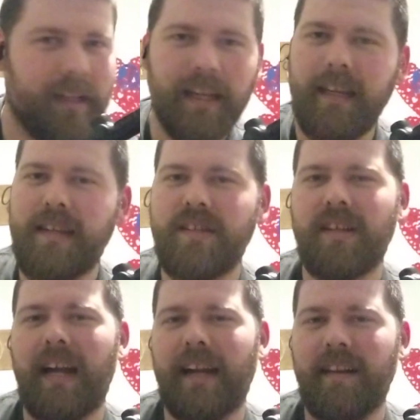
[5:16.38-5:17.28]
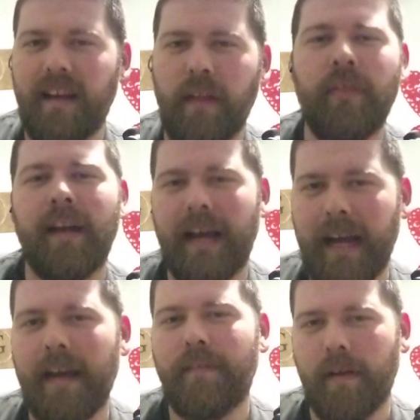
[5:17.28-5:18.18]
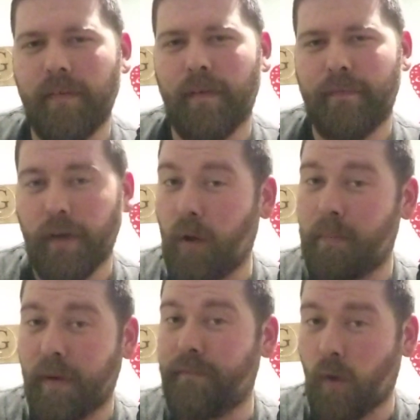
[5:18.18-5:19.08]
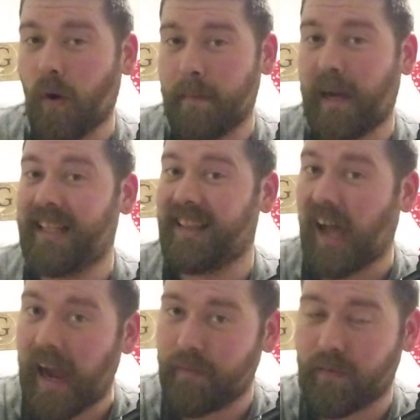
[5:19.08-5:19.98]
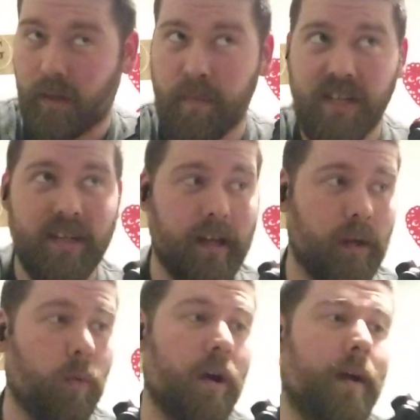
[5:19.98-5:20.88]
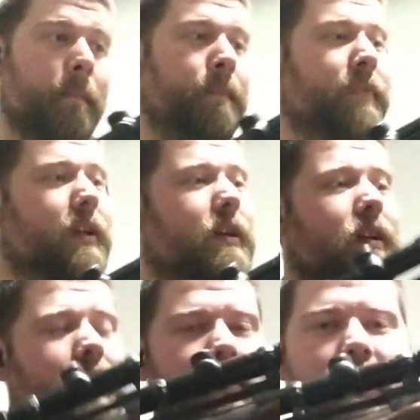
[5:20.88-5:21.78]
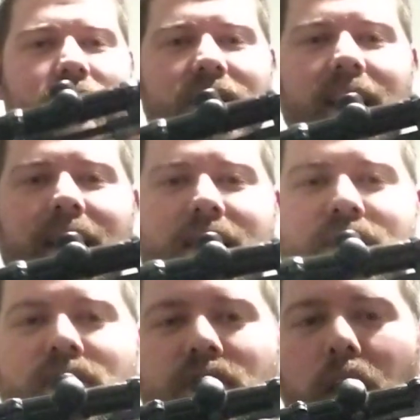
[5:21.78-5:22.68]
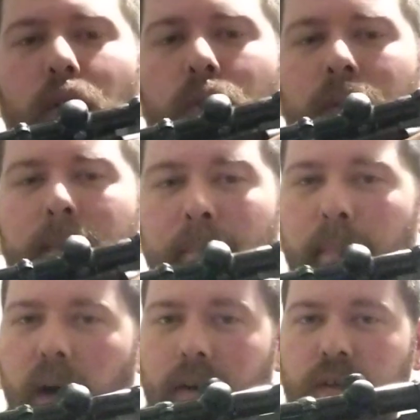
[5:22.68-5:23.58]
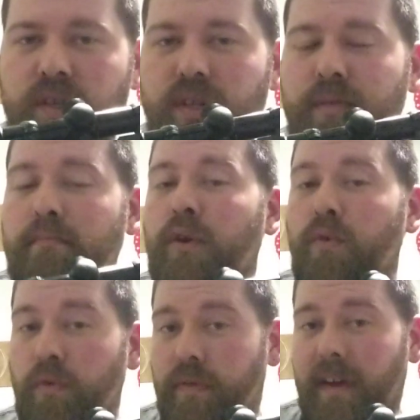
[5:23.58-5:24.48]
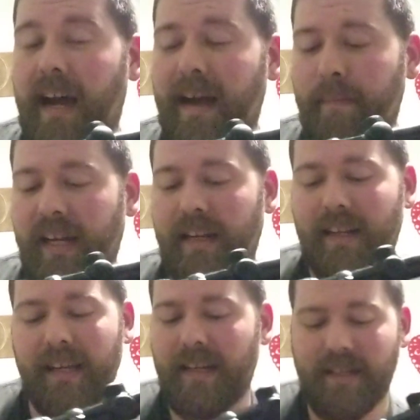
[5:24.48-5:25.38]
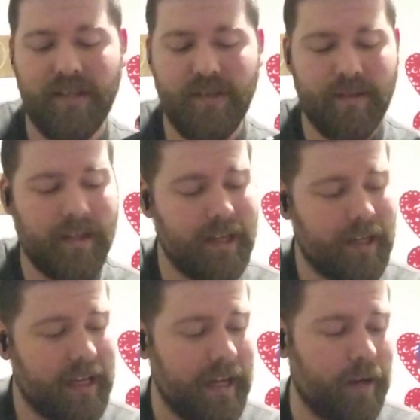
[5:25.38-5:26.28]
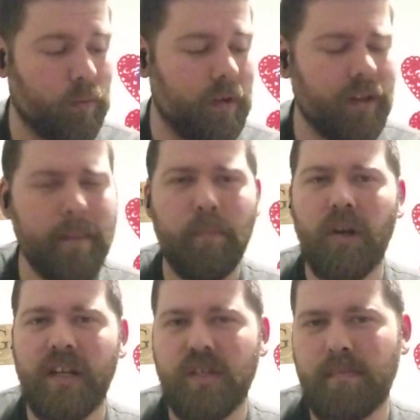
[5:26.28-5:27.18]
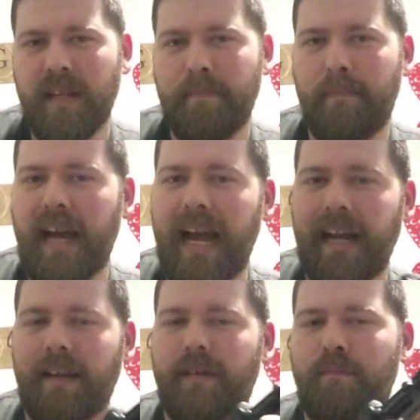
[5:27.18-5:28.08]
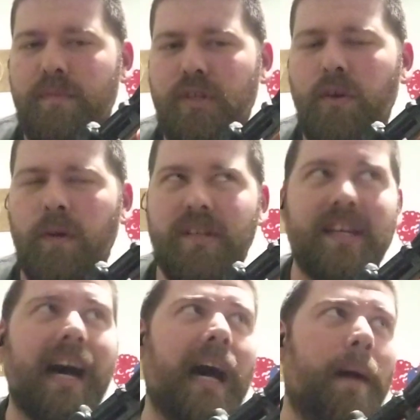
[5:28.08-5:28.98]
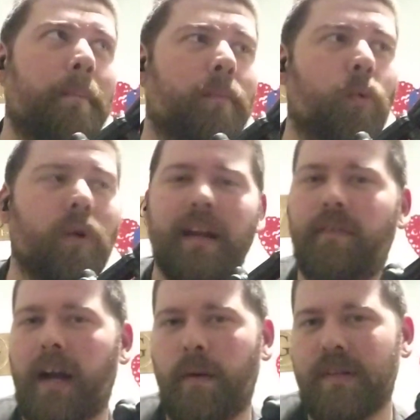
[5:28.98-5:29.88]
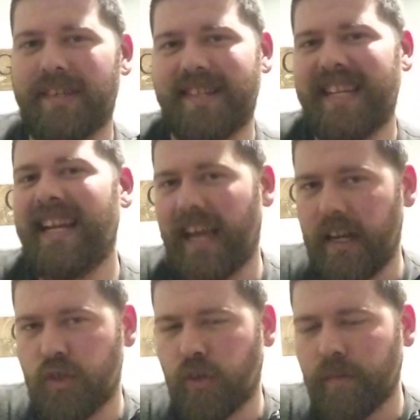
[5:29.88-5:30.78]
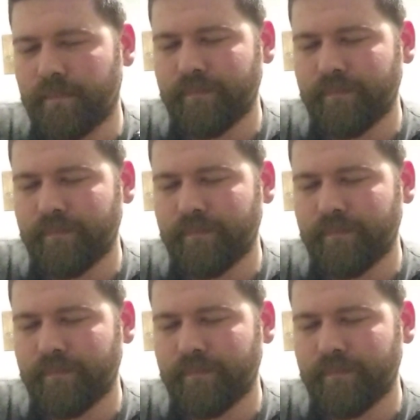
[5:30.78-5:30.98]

it is like nothing I have ever felt before in my life. Let me tell you what. This thing is so butter smooth. I mean, it really brings me back to a time whenever I was a teenager.